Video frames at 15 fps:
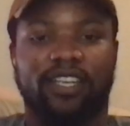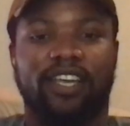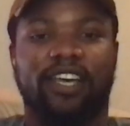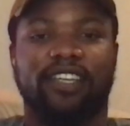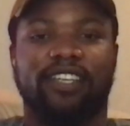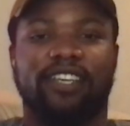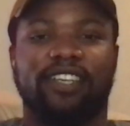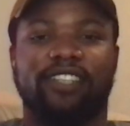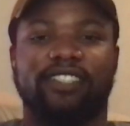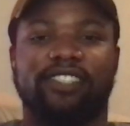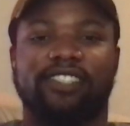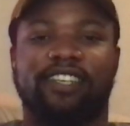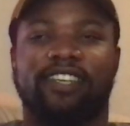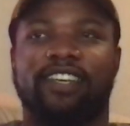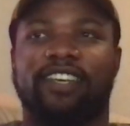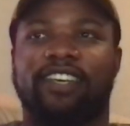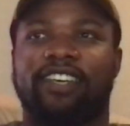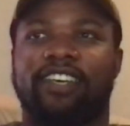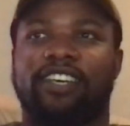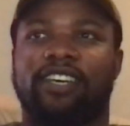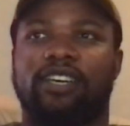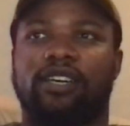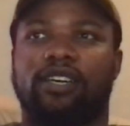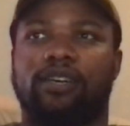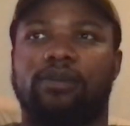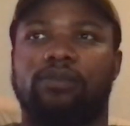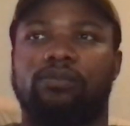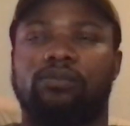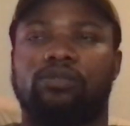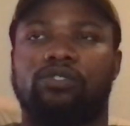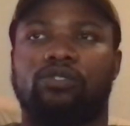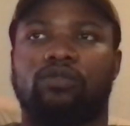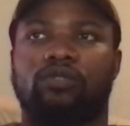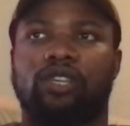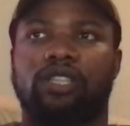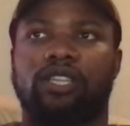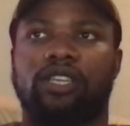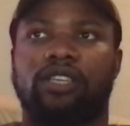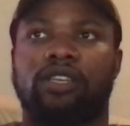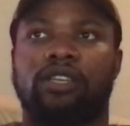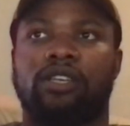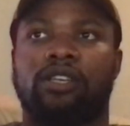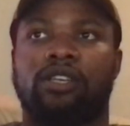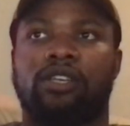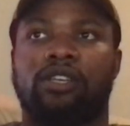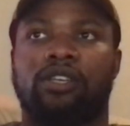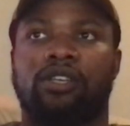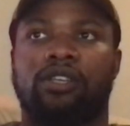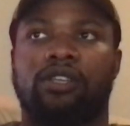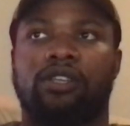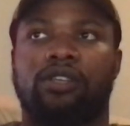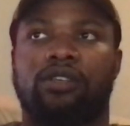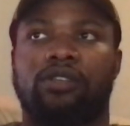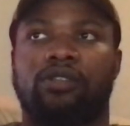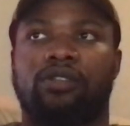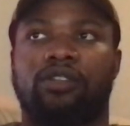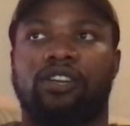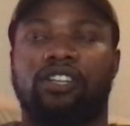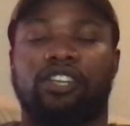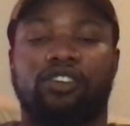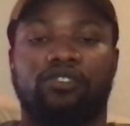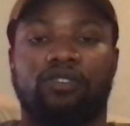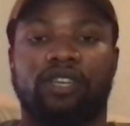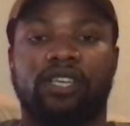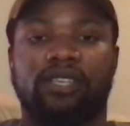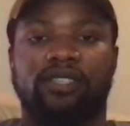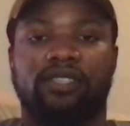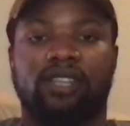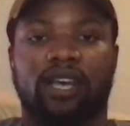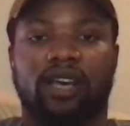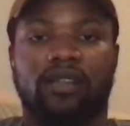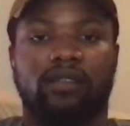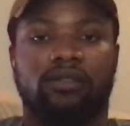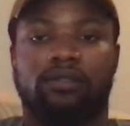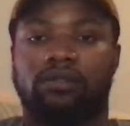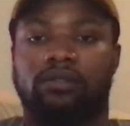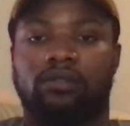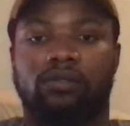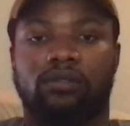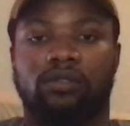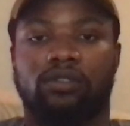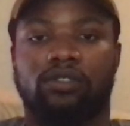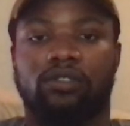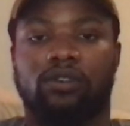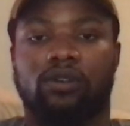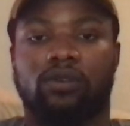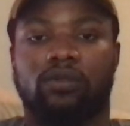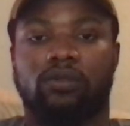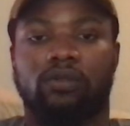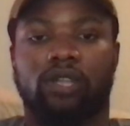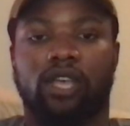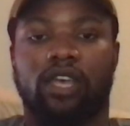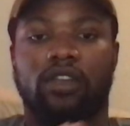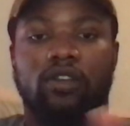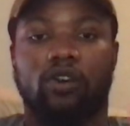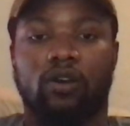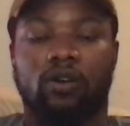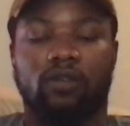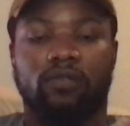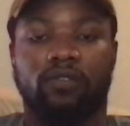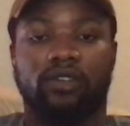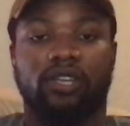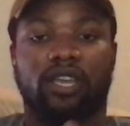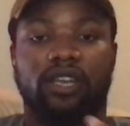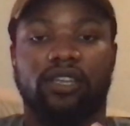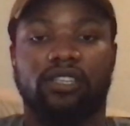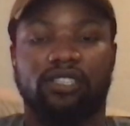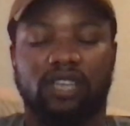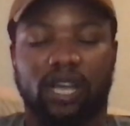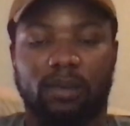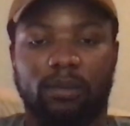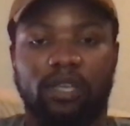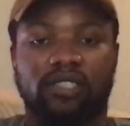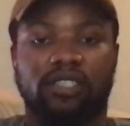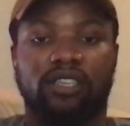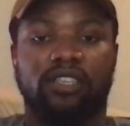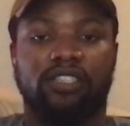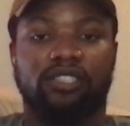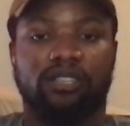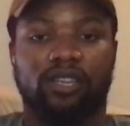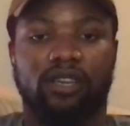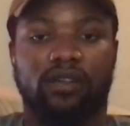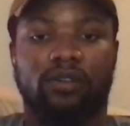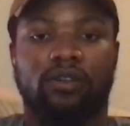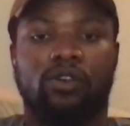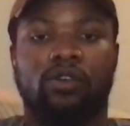nowadays. So really, a degree is not, you know, the end all for getting a job as an engineer.